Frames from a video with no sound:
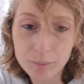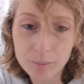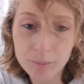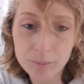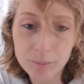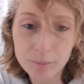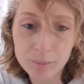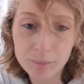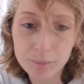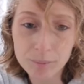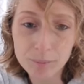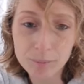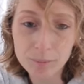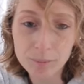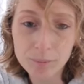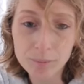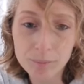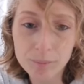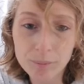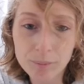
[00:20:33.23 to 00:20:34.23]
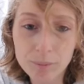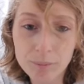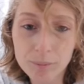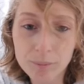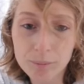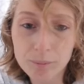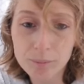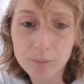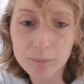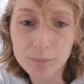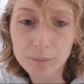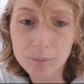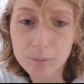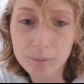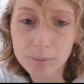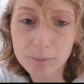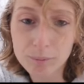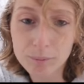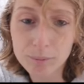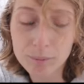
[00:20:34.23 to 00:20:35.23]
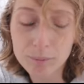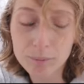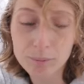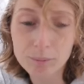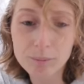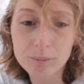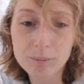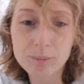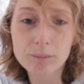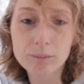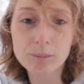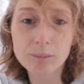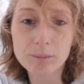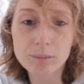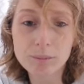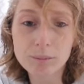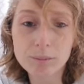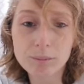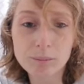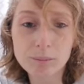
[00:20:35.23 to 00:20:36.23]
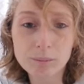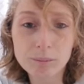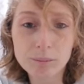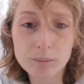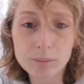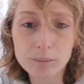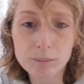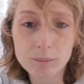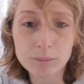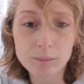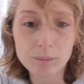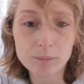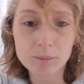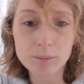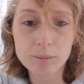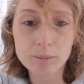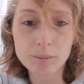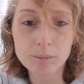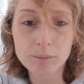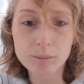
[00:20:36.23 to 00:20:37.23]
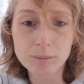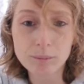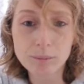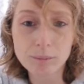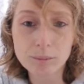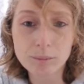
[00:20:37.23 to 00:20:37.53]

(silent)